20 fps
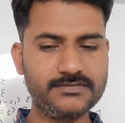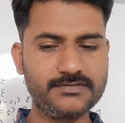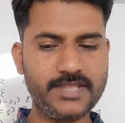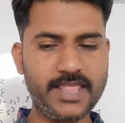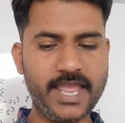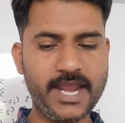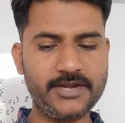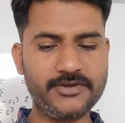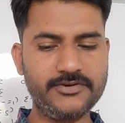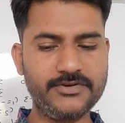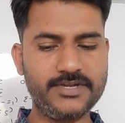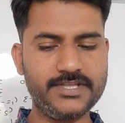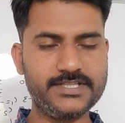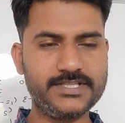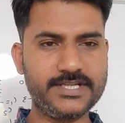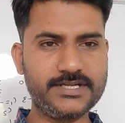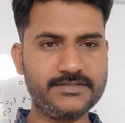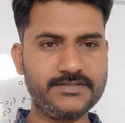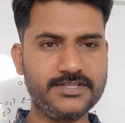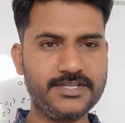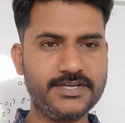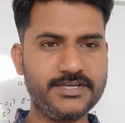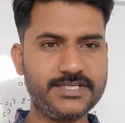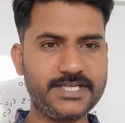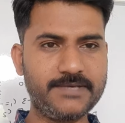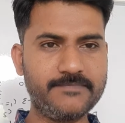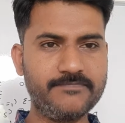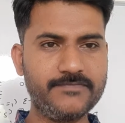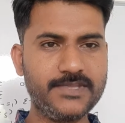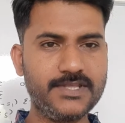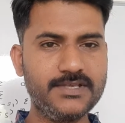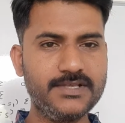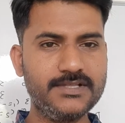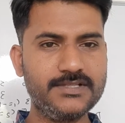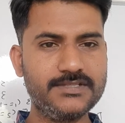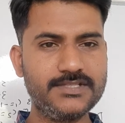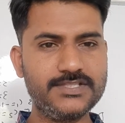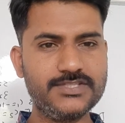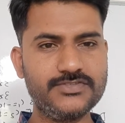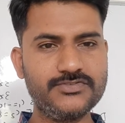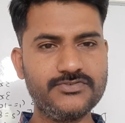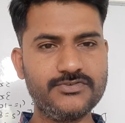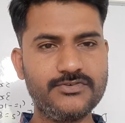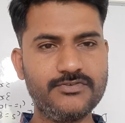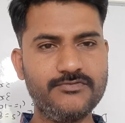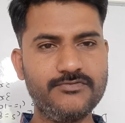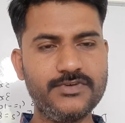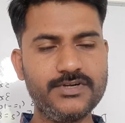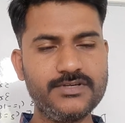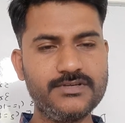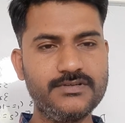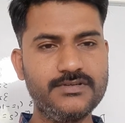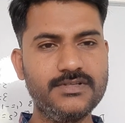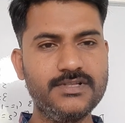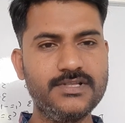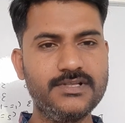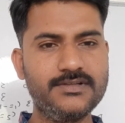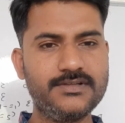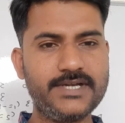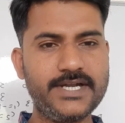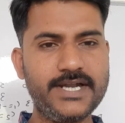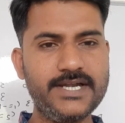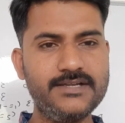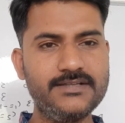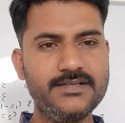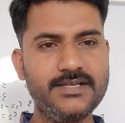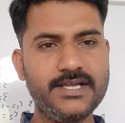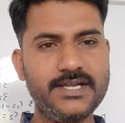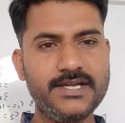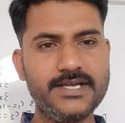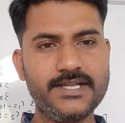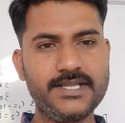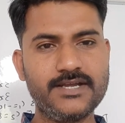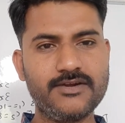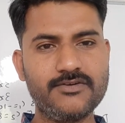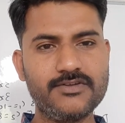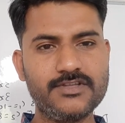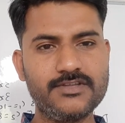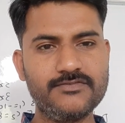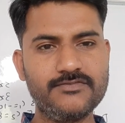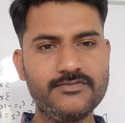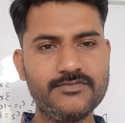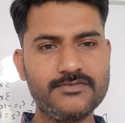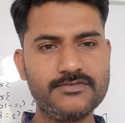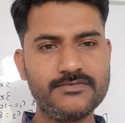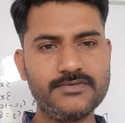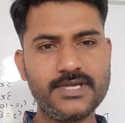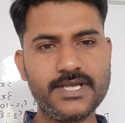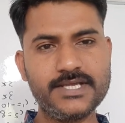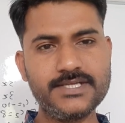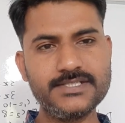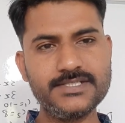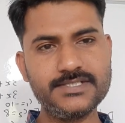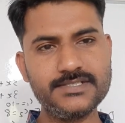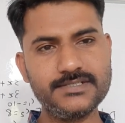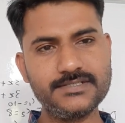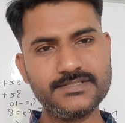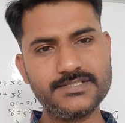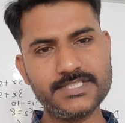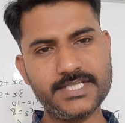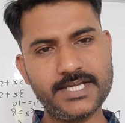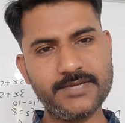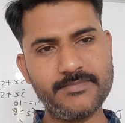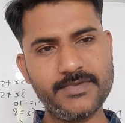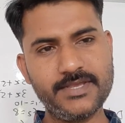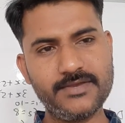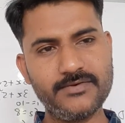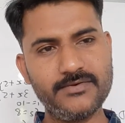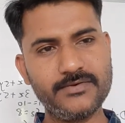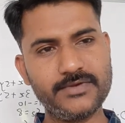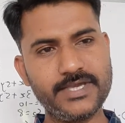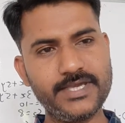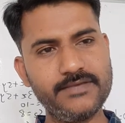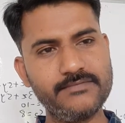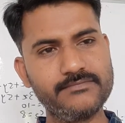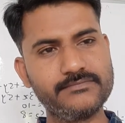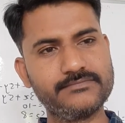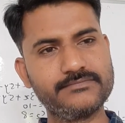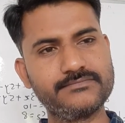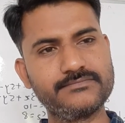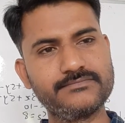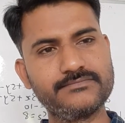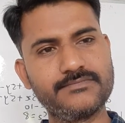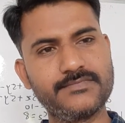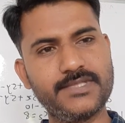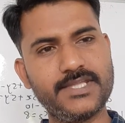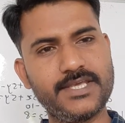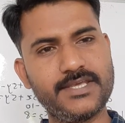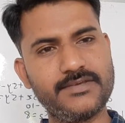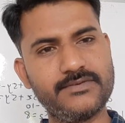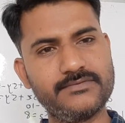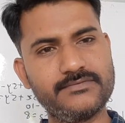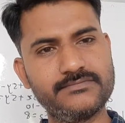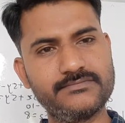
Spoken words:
activity, that 3 times this is your homework. Write and take out the photo and send me. Okay, thank you.